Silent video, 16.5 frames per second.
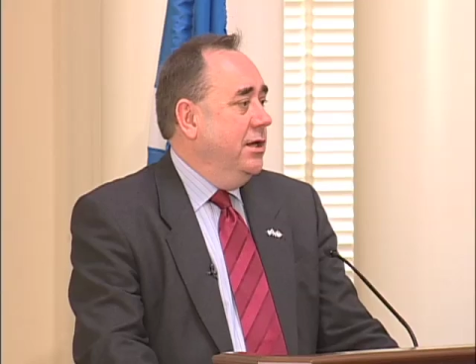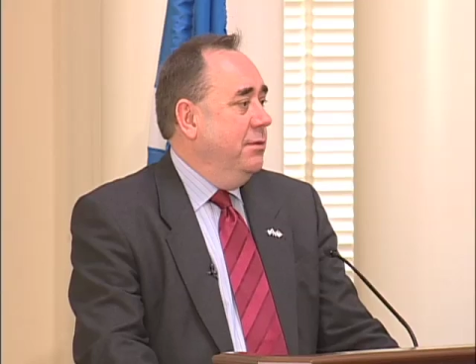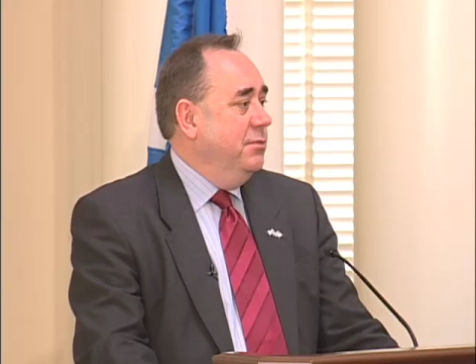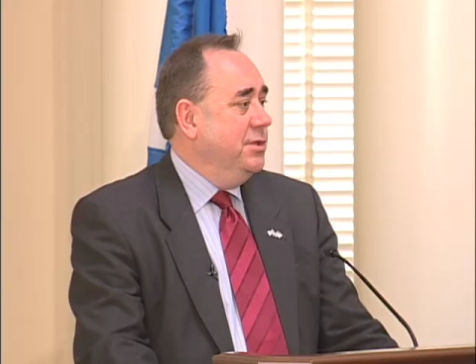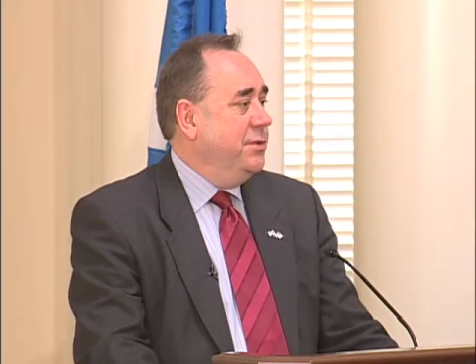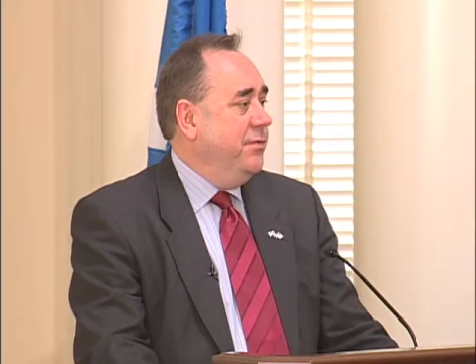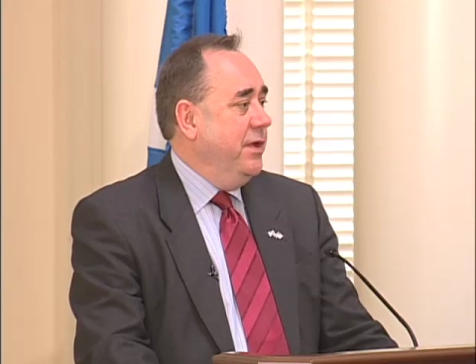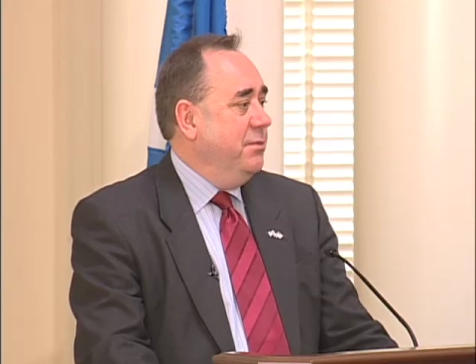
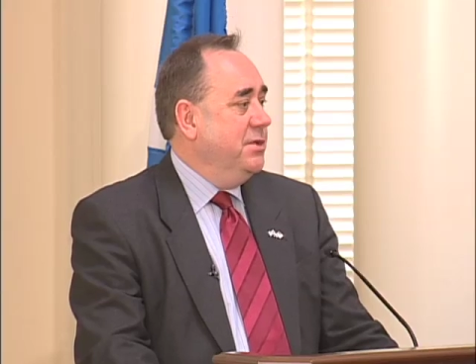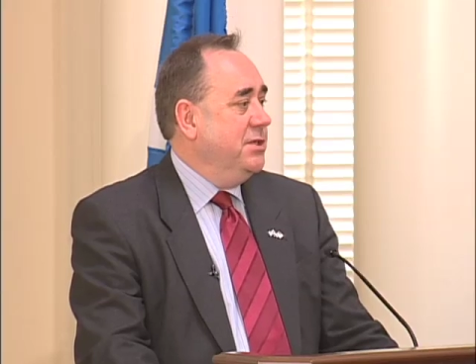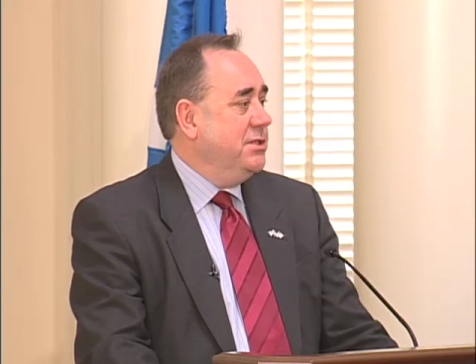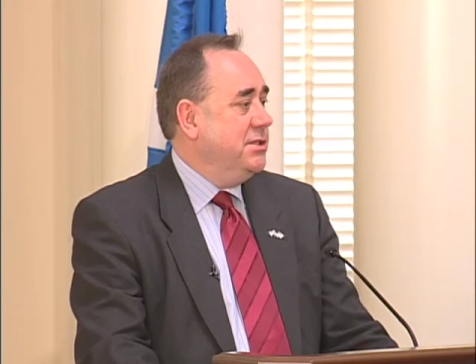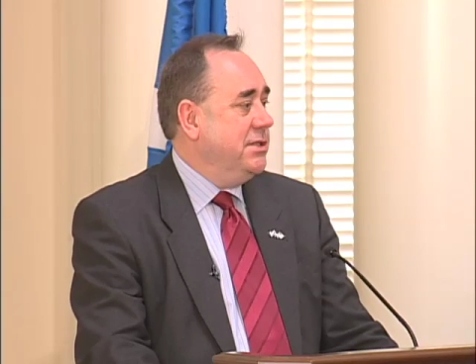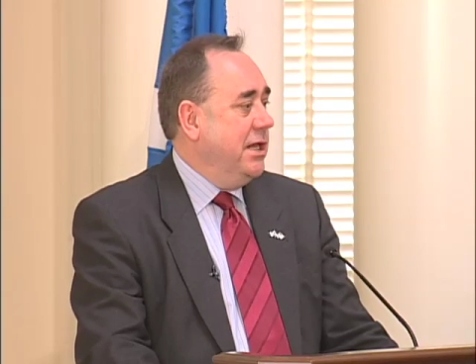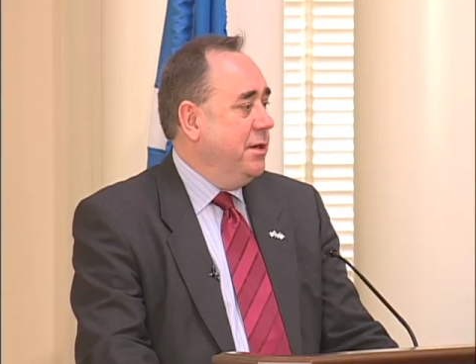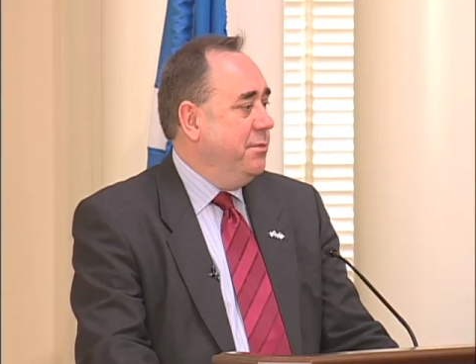most famous
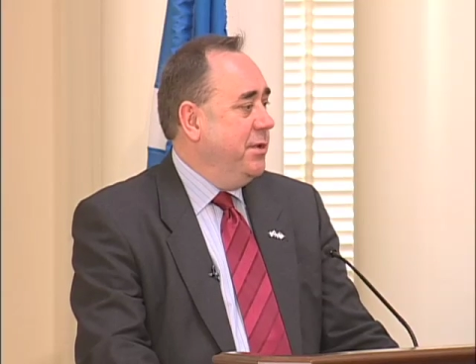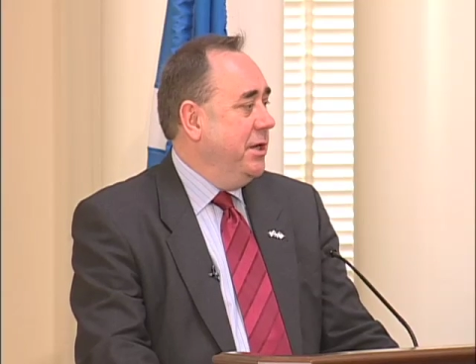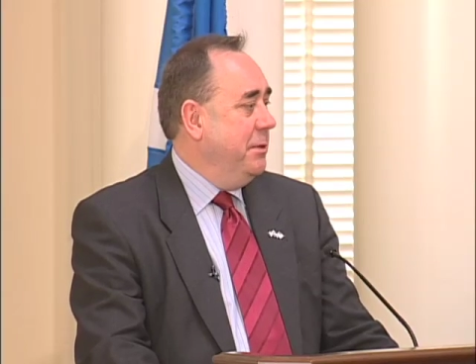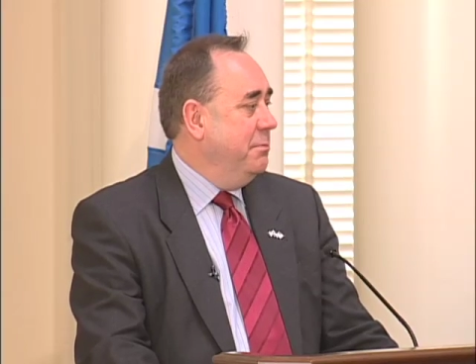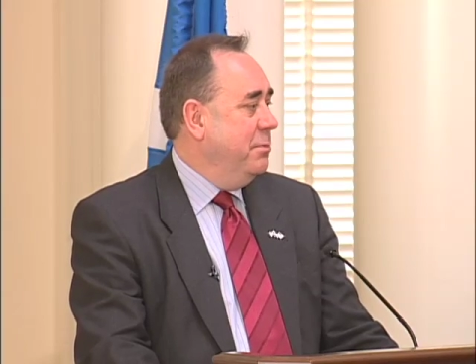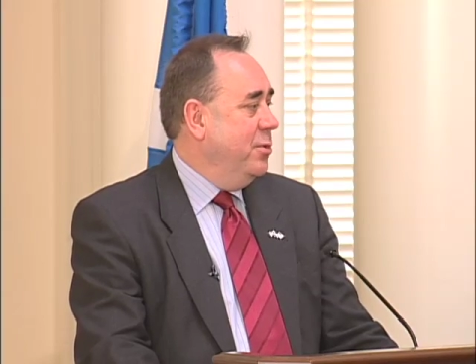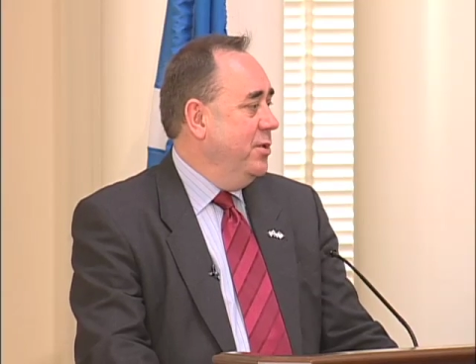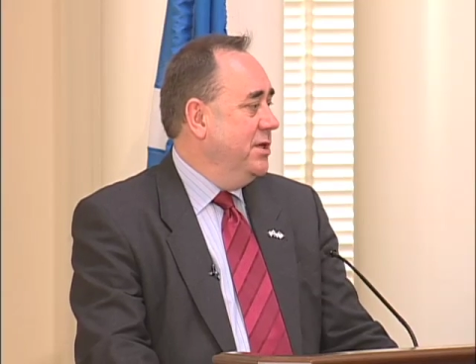
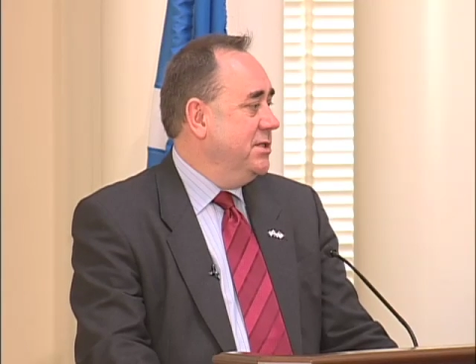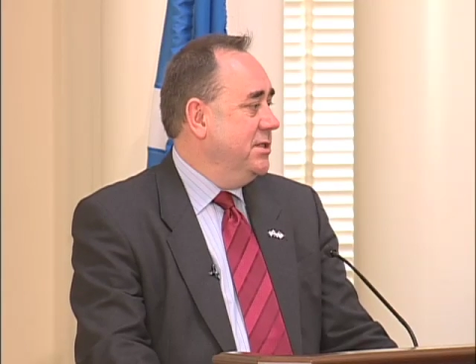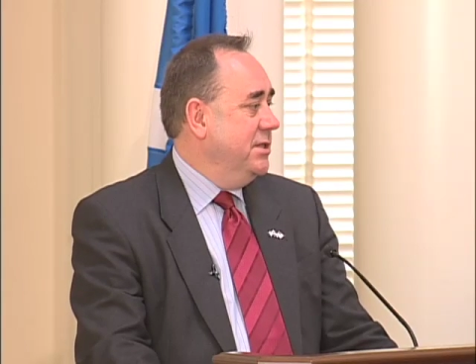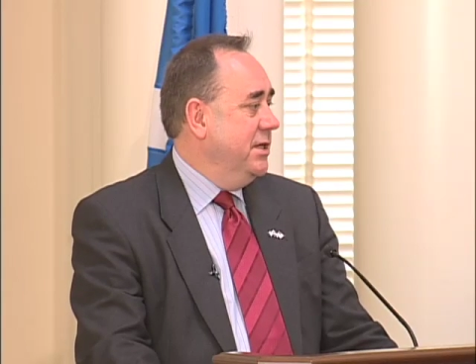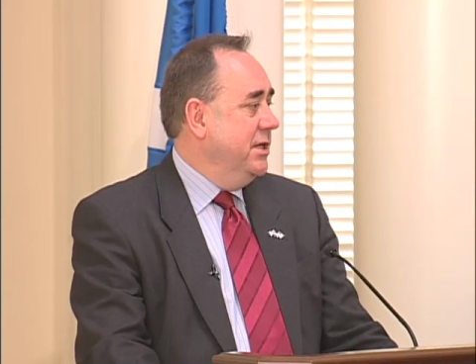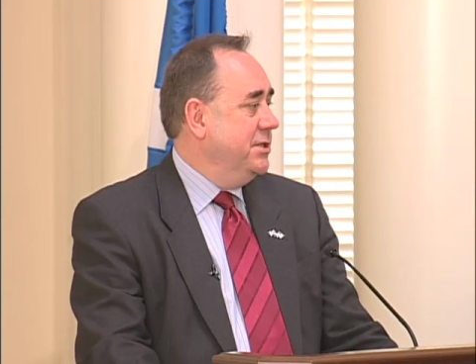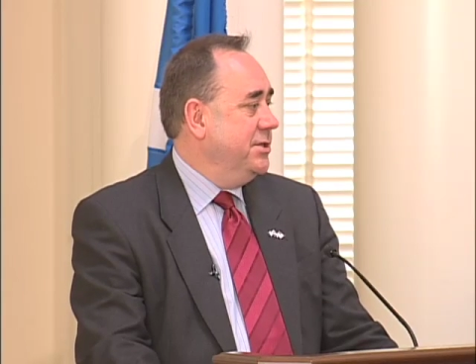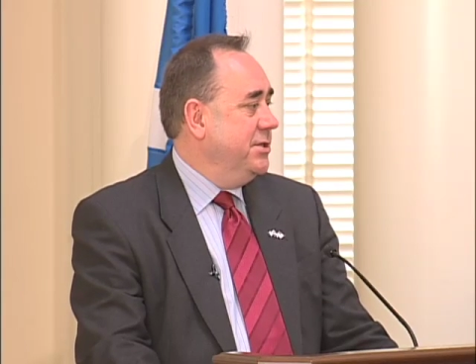celebrated poets
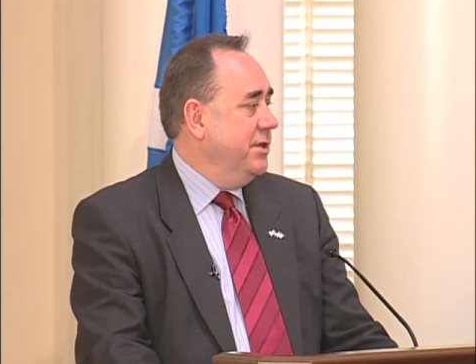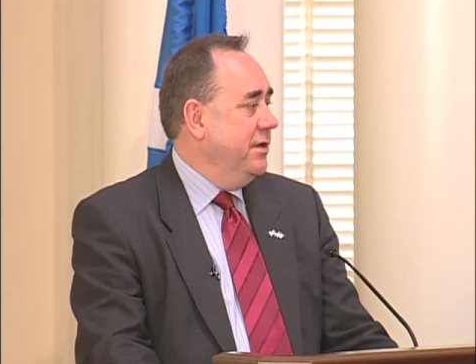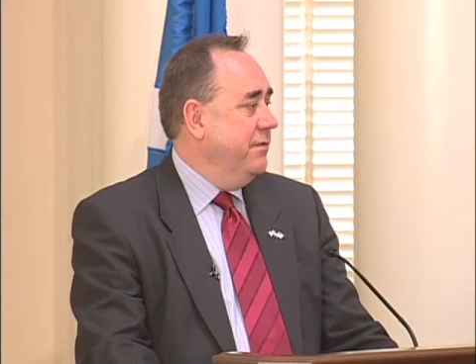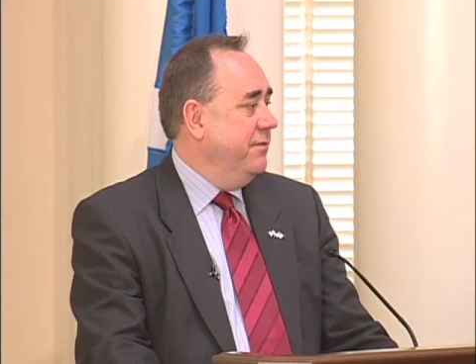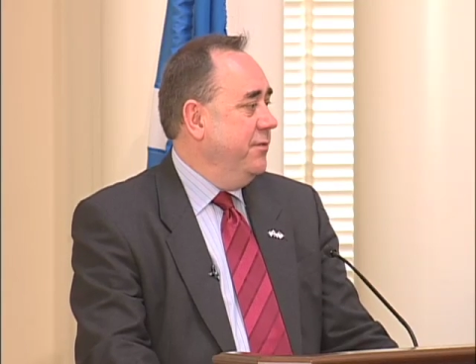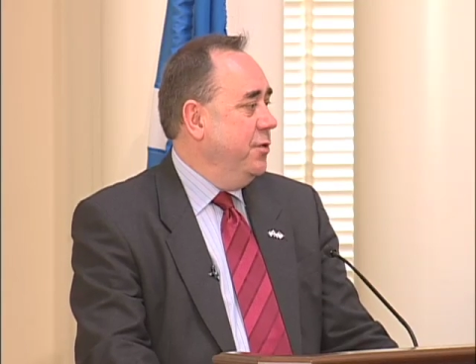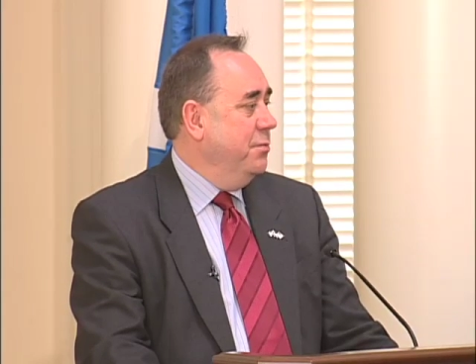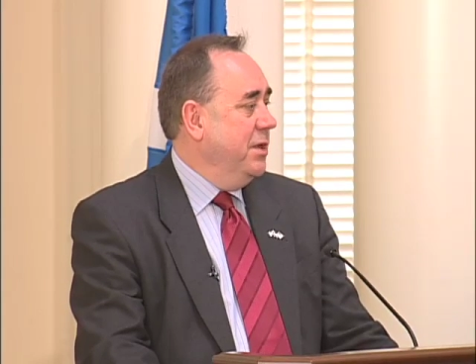in the history
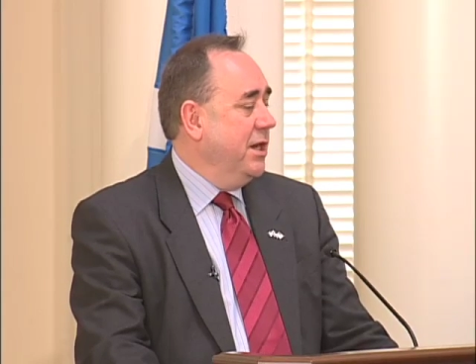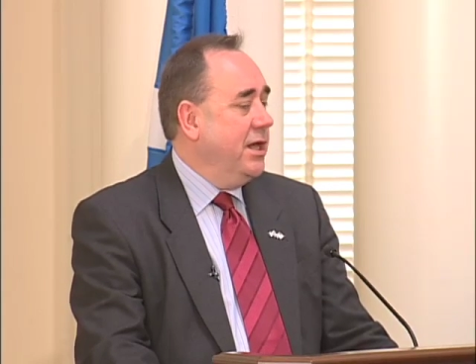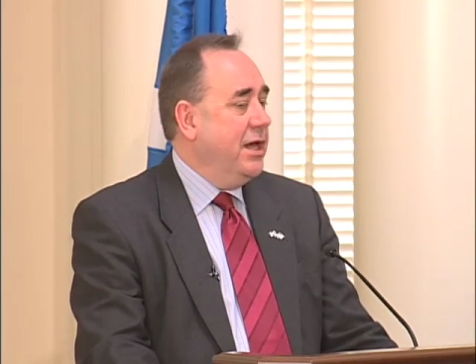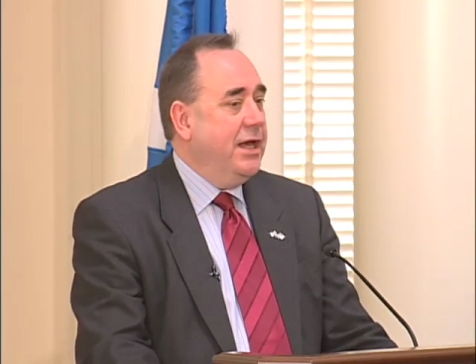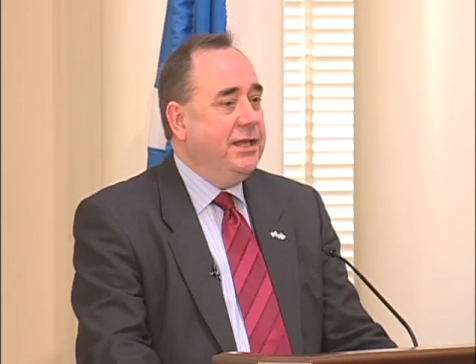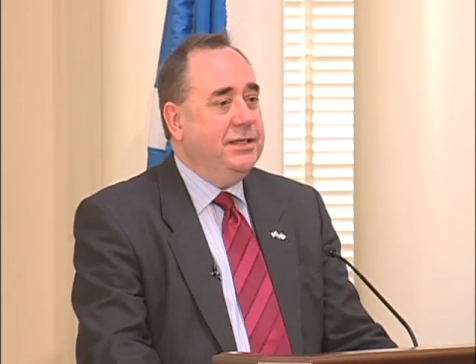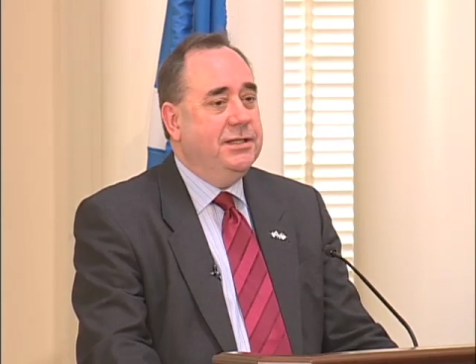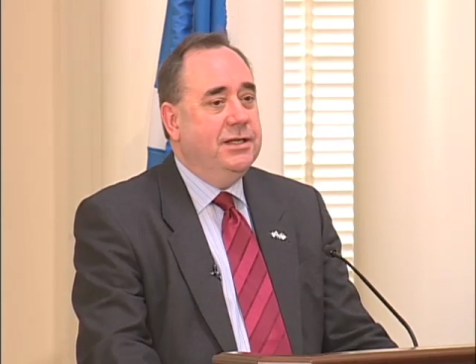of
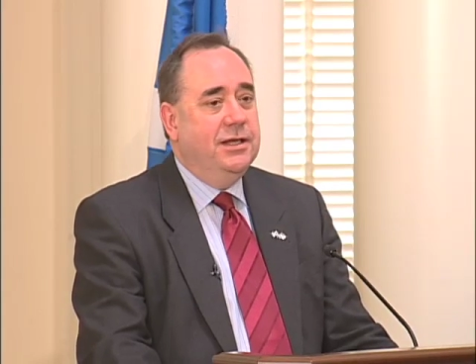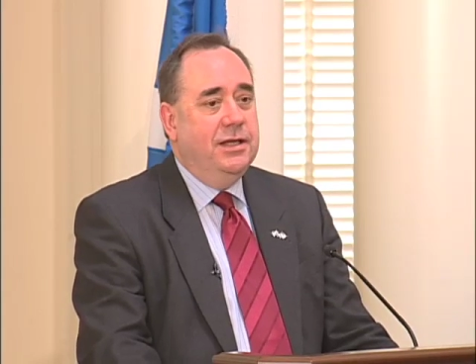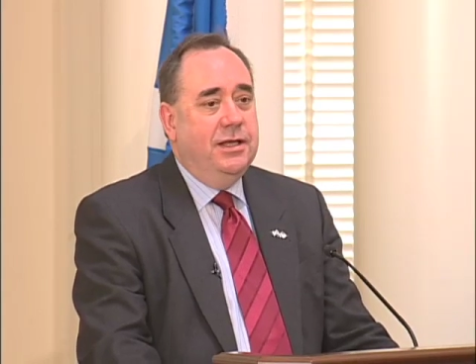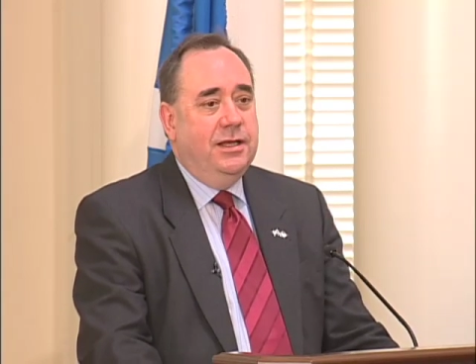humankind.